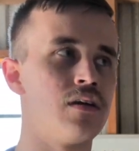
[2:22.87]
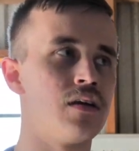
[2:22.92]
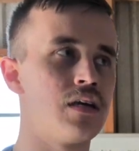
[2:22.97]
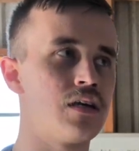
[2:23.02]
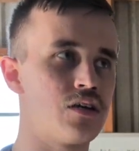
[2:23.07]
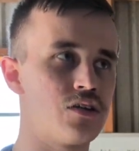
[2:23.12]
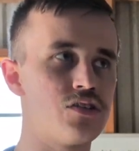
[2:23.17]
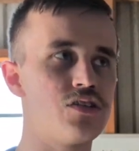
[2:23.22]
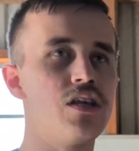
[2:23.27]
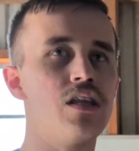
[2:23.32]

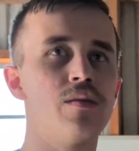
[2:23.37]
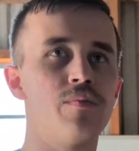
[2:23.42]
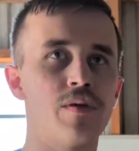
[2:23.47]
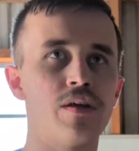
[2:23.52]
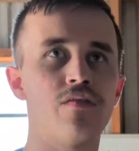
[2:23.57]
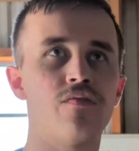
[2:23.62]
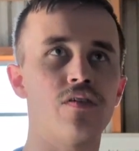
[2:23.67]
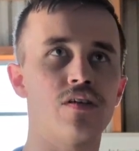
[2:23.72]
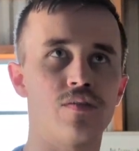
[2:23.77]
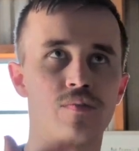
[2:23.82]
could see the
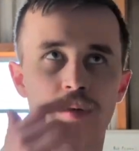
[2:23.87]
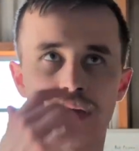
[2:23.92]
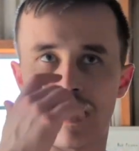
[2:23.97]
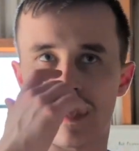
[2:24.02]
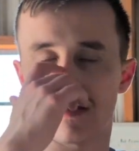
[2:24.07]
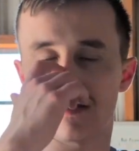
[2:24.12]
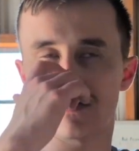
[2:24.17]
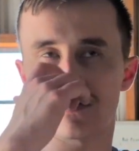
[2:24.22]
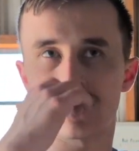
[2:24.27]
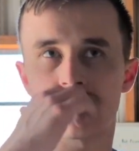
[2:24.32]
benefit
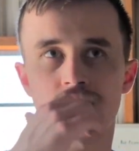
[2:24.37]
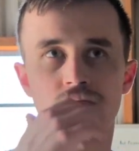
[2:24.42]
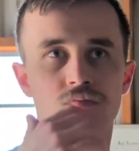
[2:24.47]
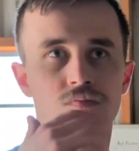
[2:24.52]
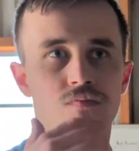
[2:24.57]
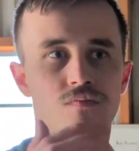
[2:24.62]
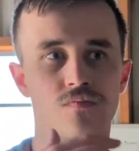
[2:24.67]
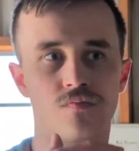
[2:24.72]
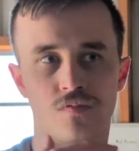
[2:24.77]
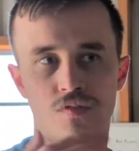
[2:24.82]
bands
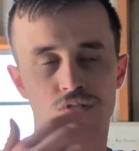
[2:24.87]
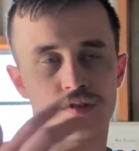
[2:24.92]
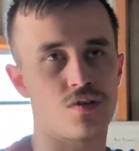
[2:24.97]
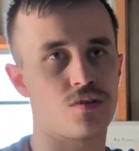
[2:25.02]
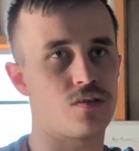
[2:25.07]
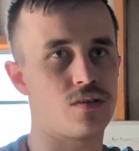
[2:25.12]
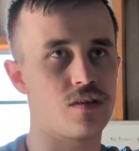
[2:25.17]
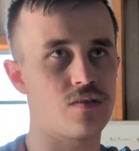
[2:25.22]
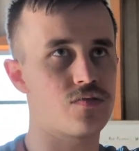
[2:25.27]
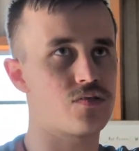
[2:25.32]
for
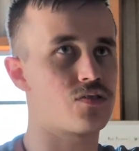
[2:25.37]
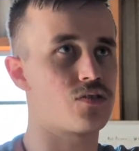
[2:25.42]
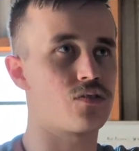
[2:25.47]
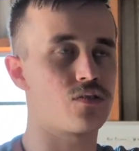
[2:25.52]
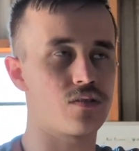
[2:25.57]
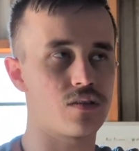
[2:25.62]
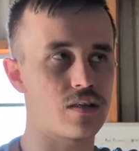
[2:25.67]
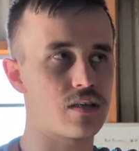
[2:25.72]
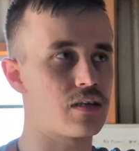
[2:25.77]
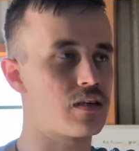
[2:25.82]
certain lifts,
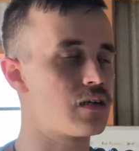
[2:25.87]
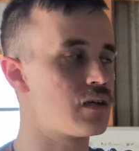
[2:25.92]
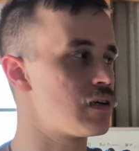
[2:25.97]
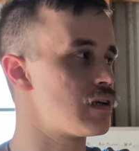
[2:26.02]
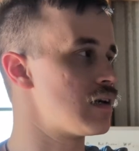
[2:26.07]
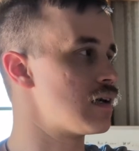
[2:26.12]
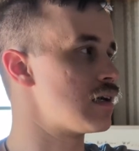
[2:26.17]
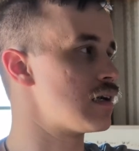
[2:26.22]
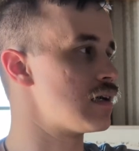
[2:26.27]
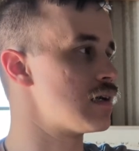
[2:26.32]
certainly.
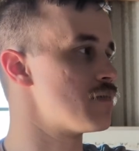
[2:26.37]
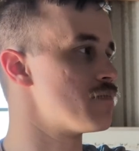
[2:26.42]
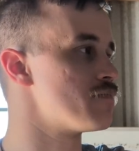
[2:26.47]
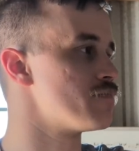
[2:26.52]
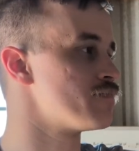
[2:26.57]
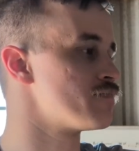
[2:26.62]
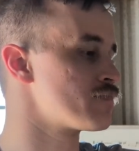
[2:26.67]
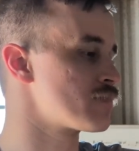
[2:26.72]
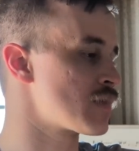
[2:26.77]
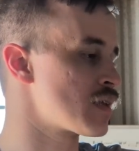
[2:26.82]

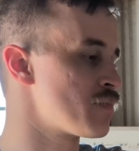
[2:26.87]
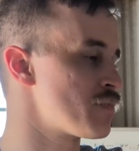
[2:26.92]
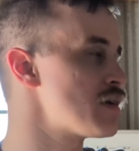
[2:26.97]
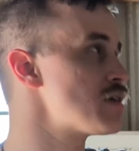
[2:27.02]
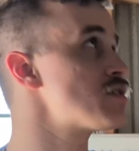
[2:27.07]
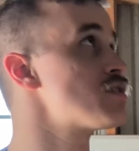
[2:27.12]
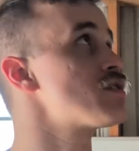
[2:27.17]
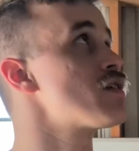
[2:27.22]
That's just